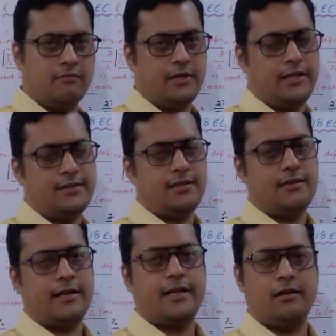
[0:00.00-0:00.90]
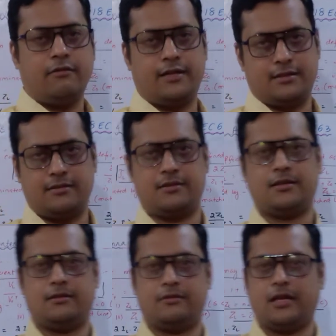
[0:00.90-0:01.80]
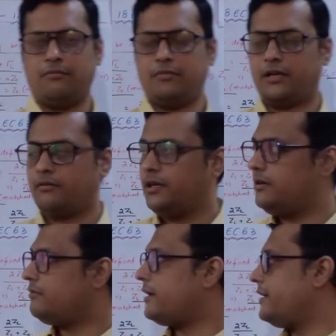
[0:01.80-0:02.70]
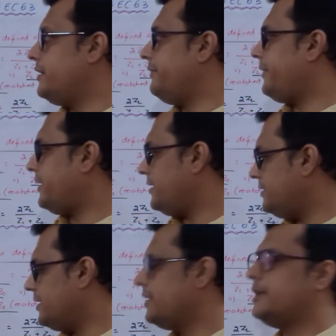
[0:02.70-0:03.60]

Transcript: It is a tricky questions, okay, but you need to identify these